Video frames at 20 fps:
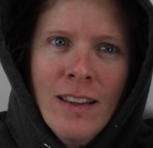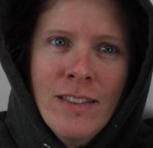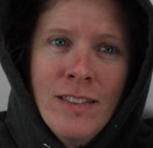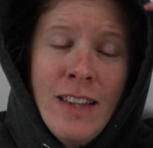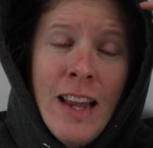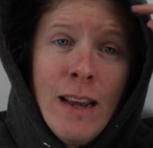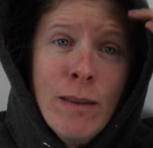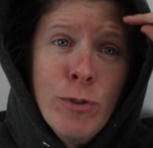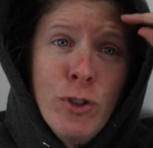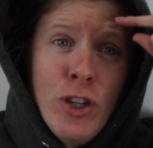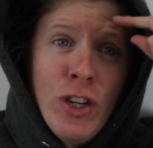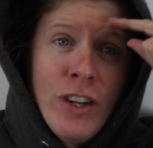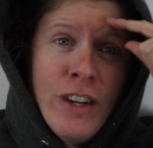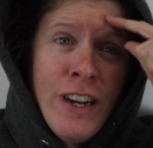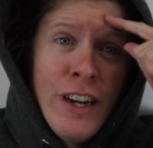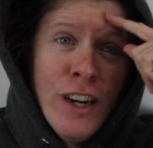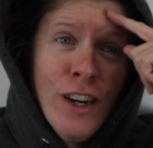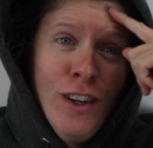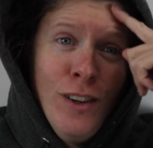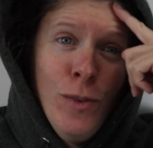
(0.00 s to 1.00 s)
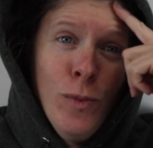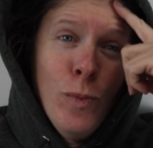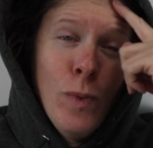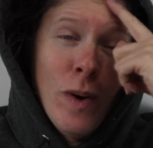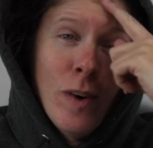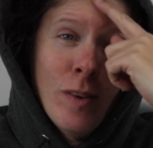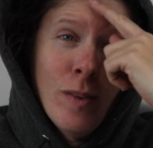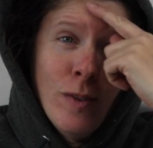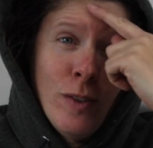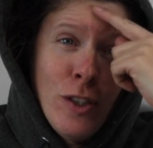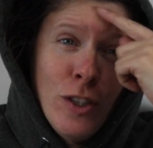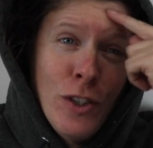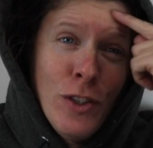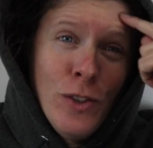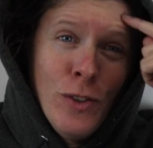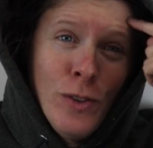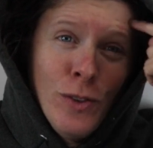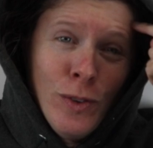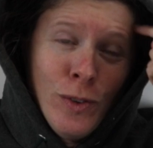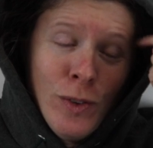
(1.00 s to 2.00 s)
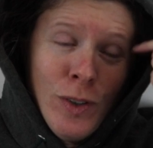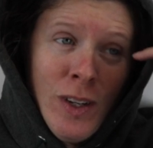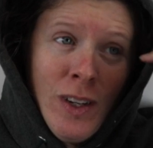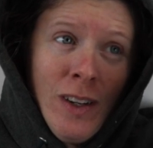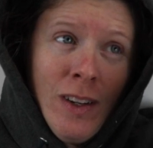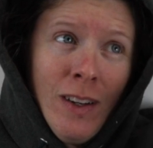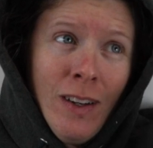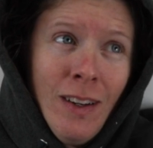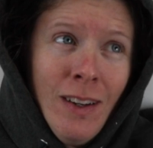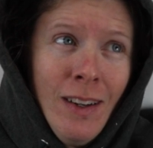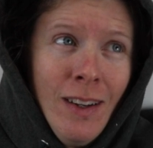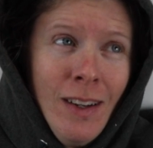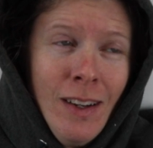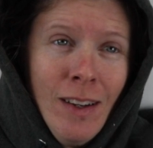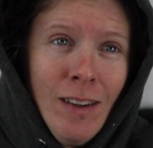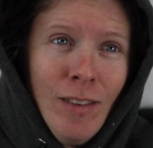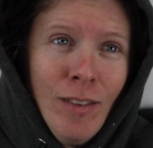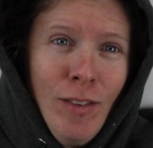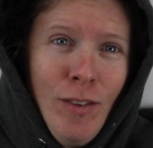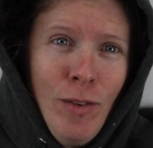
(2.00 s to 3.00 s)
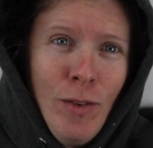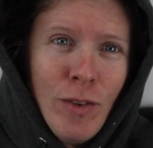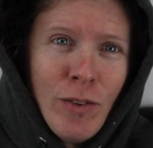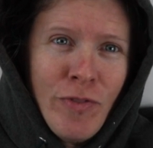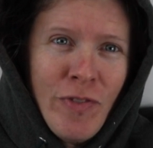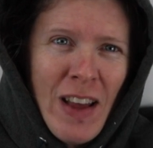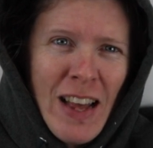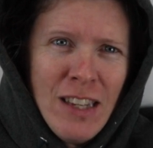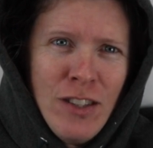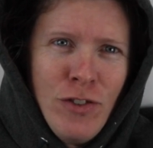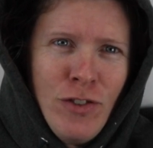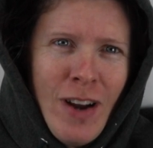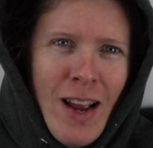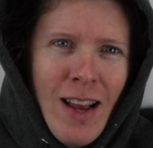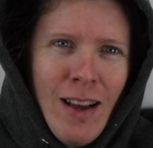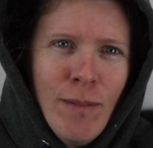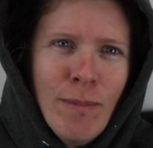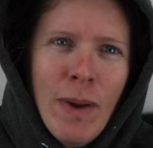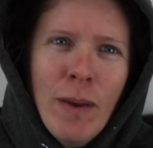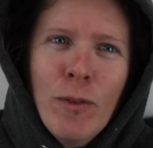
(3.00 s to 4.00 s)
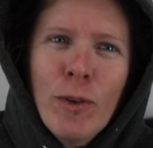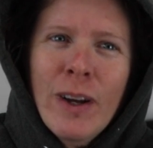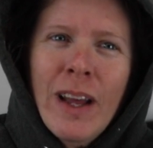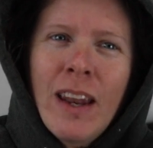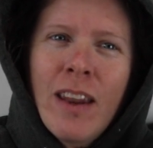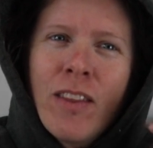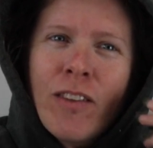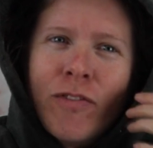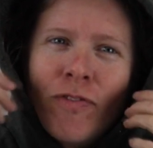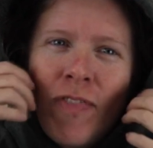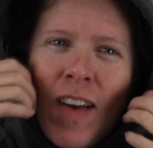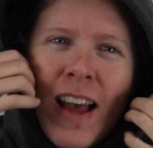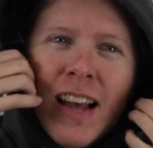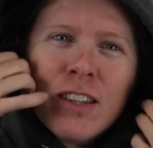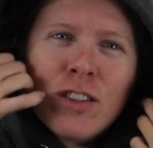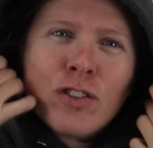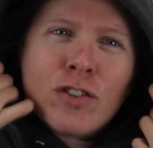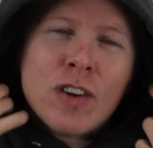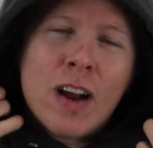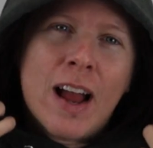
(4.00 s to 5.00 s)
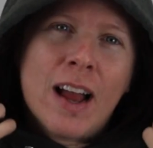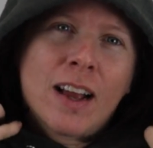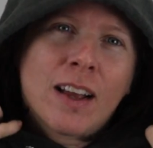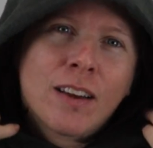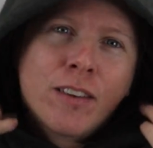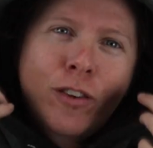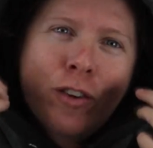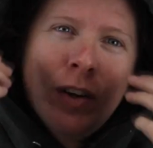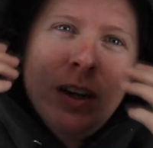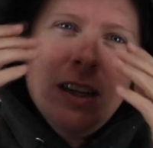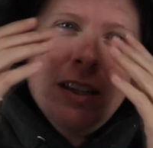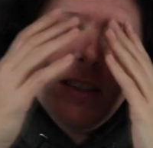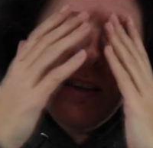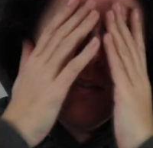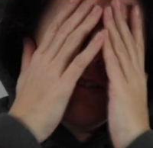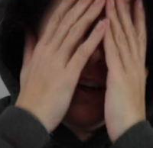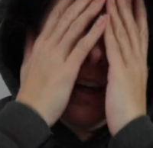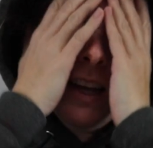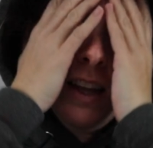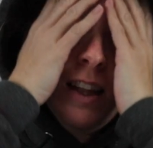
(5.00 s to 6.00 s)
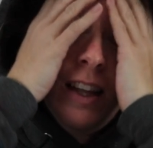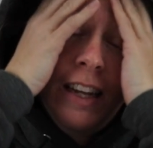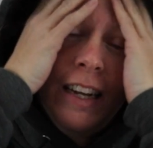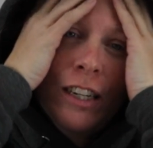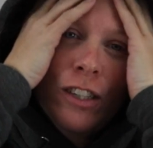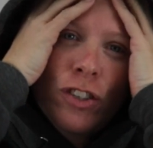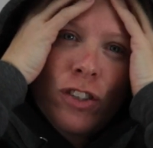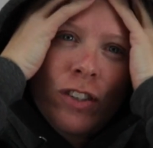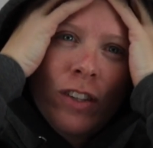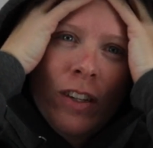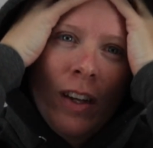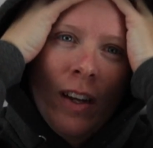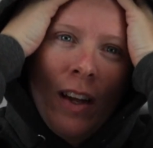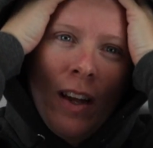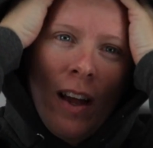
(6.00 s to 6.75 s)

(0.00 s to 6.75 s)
Sam Shear here. Welcome to the fast track. Maybe we'll get on the fast track, Creativity Unleashed.